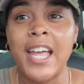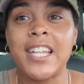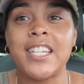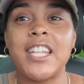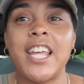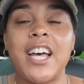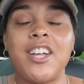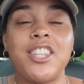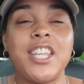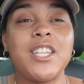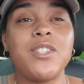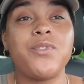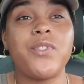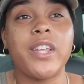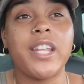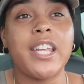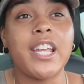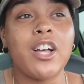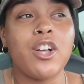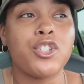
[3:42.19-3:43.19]
Now, this
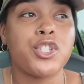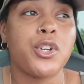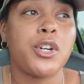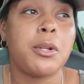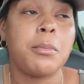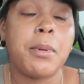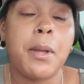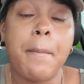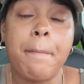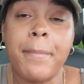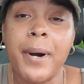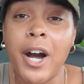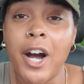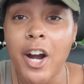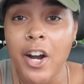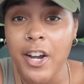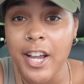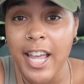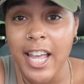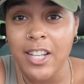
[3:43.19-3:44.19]
video is going to be
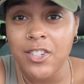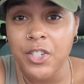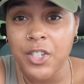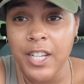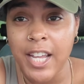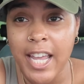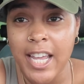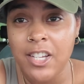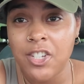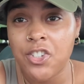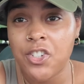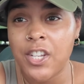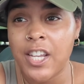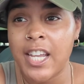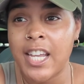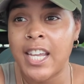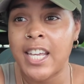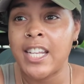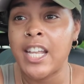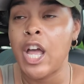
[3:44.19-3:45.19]
part
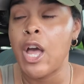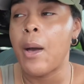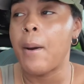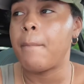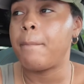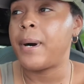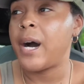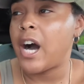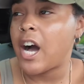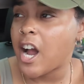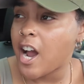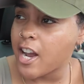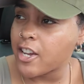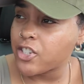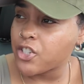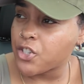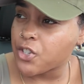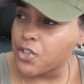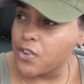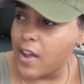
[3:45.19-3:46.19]
education, part
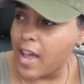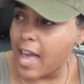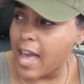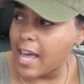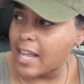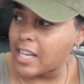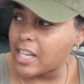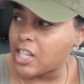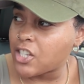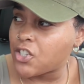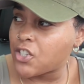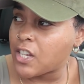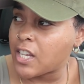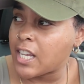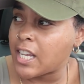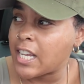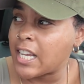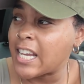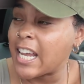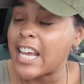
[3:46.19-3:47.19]

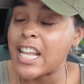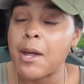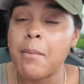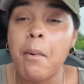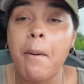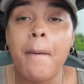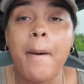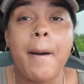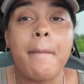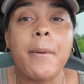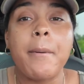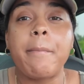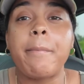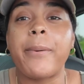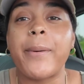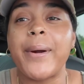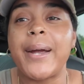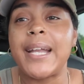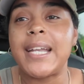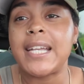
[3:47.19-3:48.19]
strategy, and I'm gonna
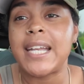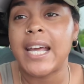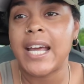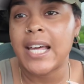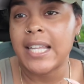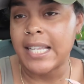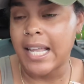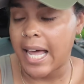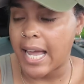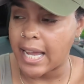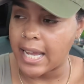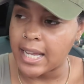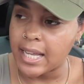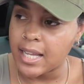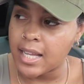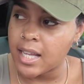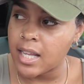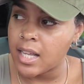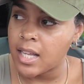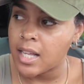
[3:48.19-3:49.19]
break down
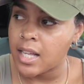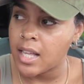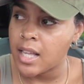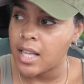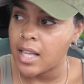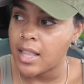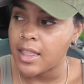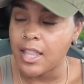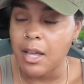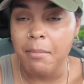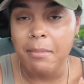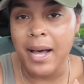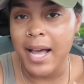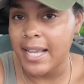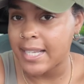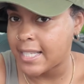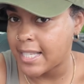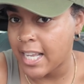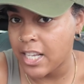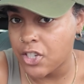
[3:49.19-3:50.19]
like the
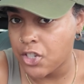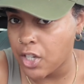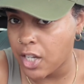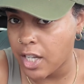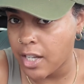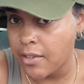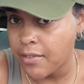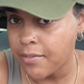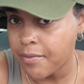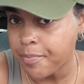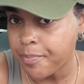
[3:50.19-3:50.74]
mindset shift.